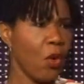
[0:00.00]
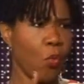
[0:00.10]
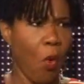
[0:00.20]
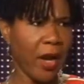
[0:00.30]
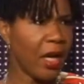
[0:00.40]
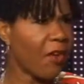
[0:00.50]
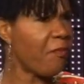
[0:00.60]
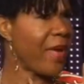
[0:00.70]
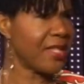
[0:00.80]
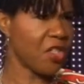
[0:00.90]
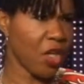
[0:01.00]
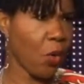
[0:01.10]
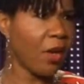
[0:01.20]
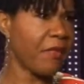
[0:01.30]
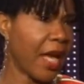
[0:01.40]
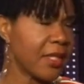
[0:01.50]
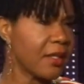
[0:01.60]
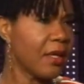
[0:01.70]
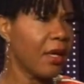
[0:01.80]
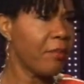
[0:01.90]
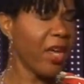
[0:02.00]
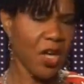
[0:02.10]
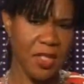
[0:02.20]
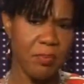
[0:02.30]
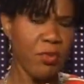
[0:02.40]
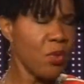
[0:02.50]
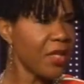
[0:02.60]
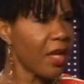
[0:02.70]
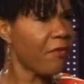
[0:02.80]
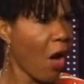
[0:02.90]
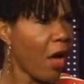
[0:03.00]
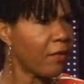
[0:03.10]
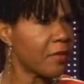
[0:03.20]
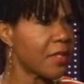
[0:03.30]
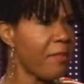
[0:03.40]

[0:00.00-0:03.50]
one love message and all of that, because music evolves,